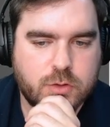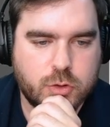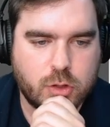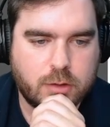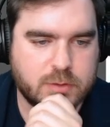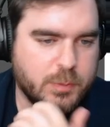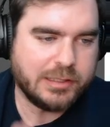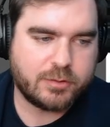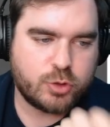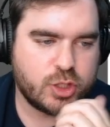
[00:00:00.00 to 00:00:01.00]
to turn off something
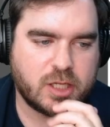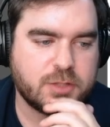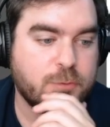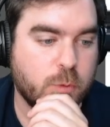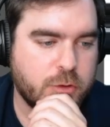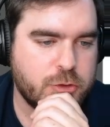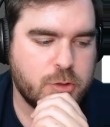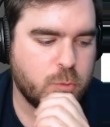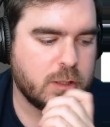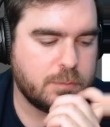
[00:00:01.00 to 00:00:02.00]
like Chalice for 1 on
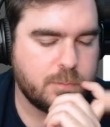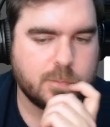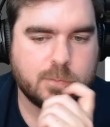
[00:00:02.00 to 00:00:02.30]
turn 1.